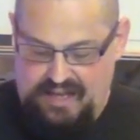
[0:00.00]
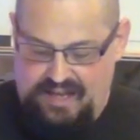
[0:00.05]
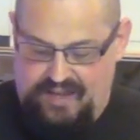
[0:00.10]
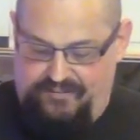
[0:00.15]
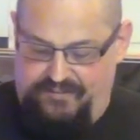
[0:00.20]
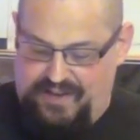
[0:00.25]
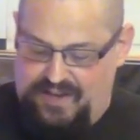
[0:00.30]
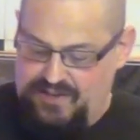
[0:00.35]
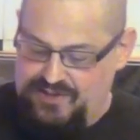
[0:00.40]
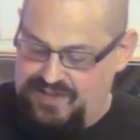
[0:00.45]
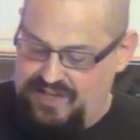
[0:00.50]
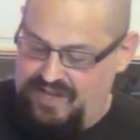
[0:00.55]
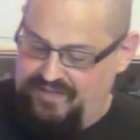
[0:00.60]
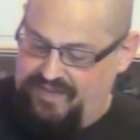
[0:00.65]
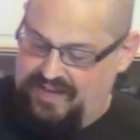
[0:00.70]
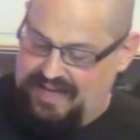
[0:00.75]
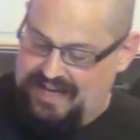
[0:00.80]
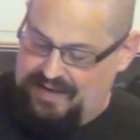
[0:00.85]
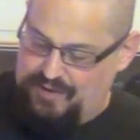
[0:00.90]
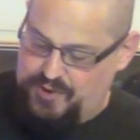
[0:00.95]
It feels like
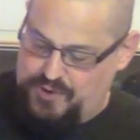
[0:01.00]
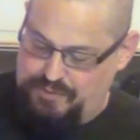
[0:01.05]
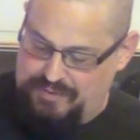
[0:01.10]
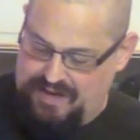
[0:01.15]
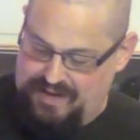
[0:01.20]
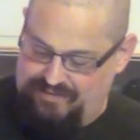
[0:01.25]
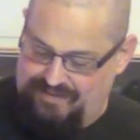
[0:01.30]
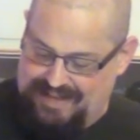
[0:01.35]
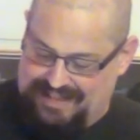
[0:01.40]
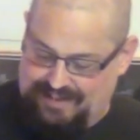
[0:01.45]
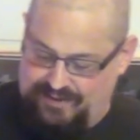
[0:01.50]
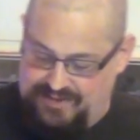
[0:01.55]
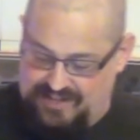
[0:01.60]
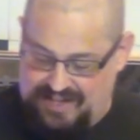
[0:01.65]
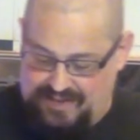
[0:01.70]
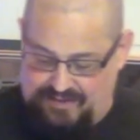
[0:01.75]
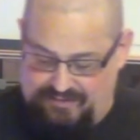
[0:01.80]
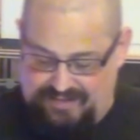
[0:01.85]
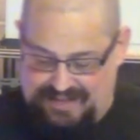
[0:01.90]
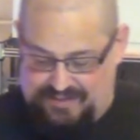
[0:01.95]
the house might rattle
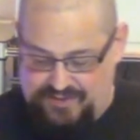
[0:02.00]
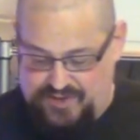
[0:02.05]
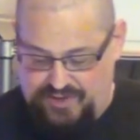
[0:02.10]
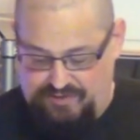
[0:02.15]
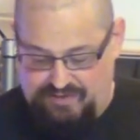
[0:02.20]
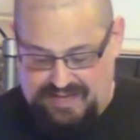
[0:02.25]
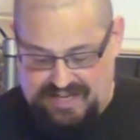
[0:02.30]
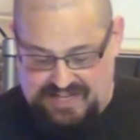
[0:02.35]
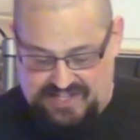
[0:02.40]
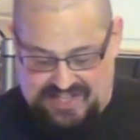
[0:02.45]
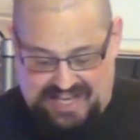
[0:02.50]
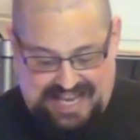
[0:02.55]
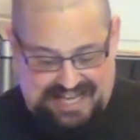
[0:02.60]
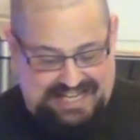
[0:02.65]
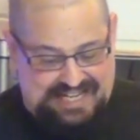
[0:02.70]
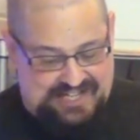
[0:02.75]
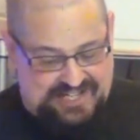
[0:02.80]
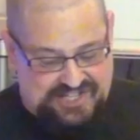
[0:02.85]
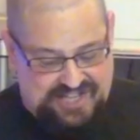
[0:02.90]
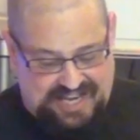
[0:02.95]
down around her ears
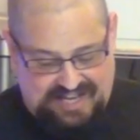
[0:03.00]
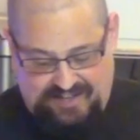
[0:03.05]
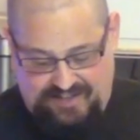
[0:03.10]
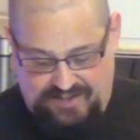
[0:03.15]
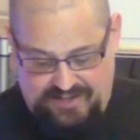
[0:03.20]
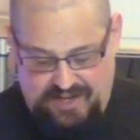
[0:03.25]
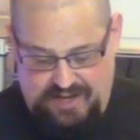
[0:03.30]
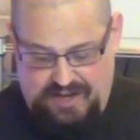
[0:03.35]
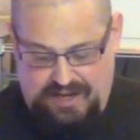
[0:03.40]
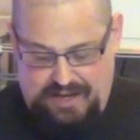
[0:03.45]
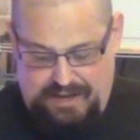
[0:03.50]
any second,